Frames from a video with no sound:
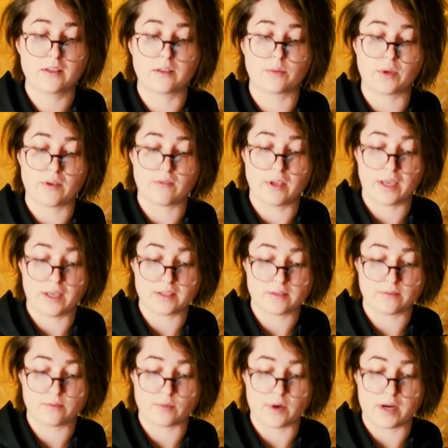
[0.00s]
We have the Ace
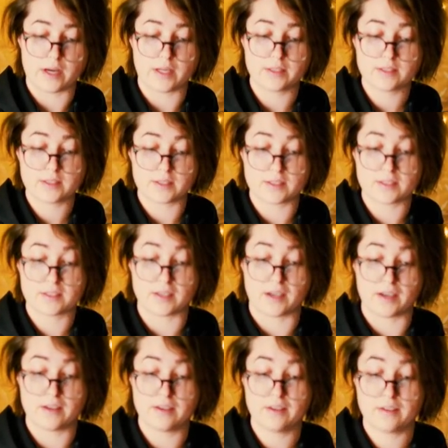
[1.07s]
of Wands, the
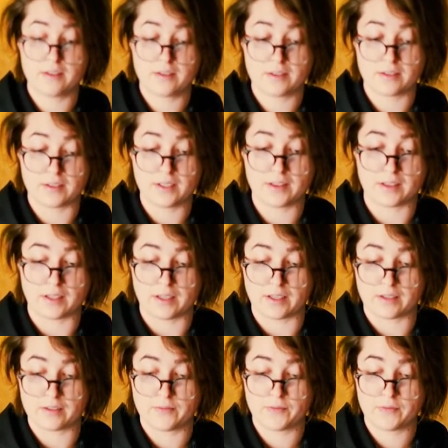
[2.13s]
Sun. Look at
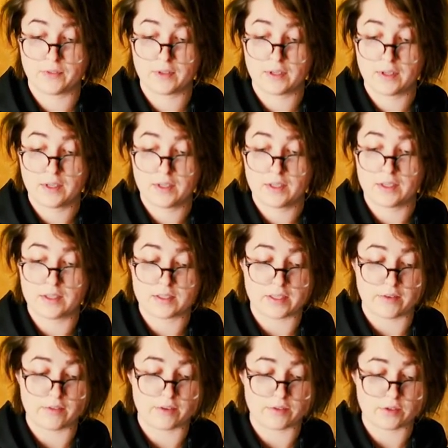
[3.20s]
that. The
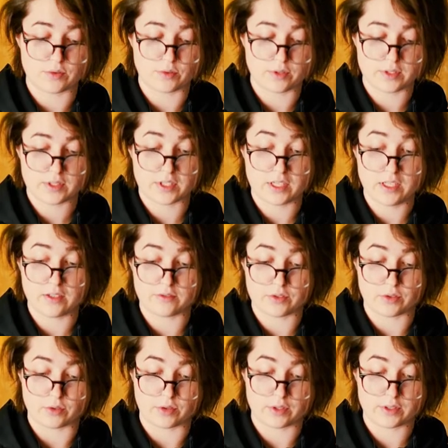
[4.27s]
Seven of Swords, King of
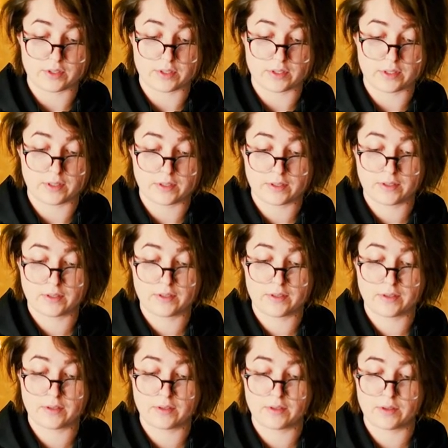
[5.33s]
Swords,
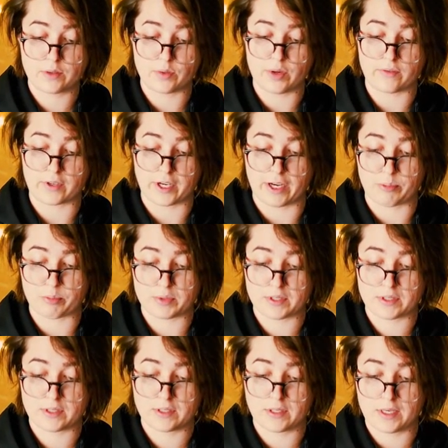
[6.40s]
Three of
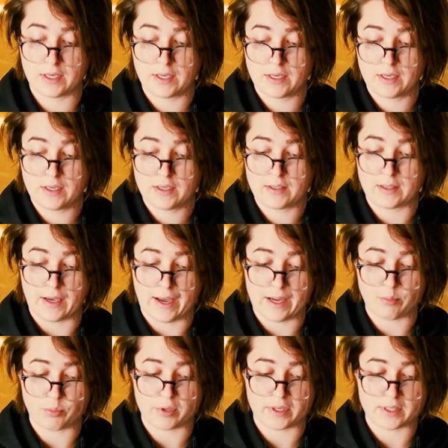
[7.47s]
Cups, the
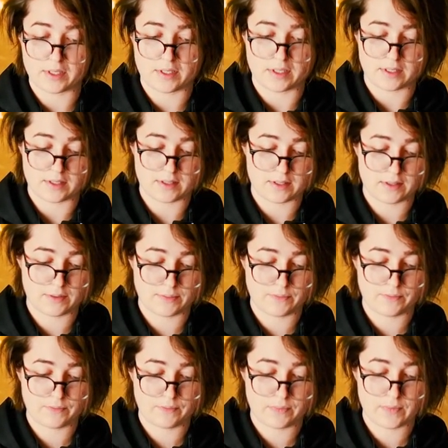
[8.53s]
High Priestess,
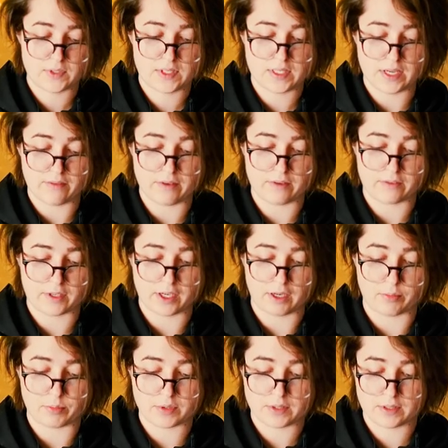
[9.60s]
Seven of
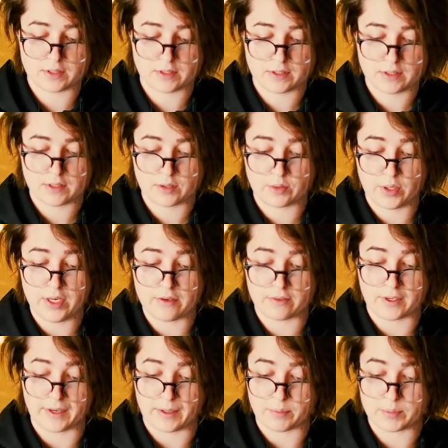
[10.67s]
Cups, Queen
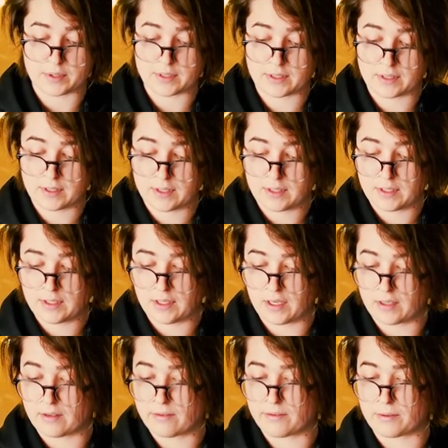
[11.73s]
of Cups,
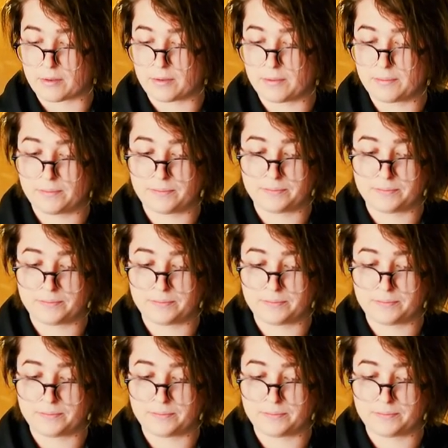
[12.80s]
and the Fool.